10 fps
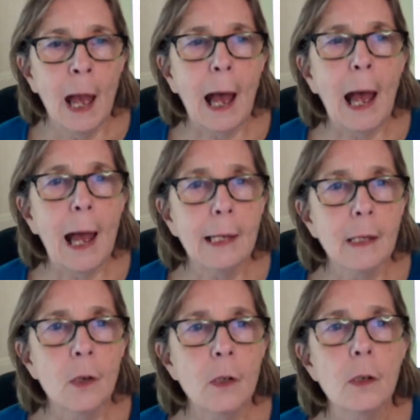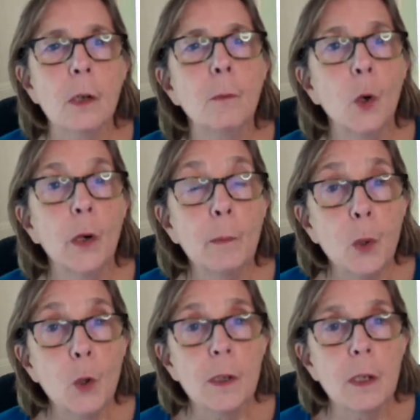And more
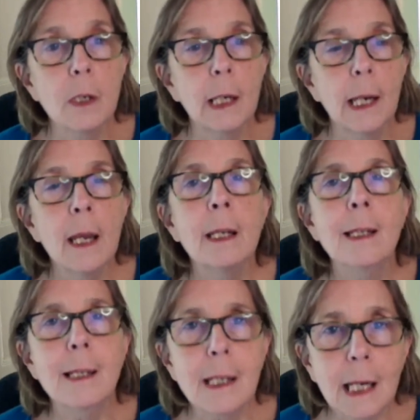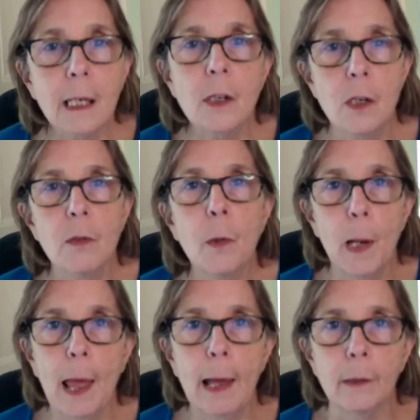importantly, stick to the
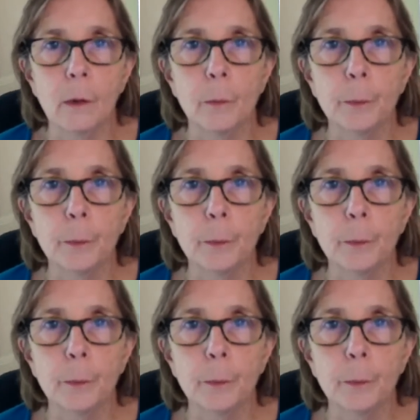plan.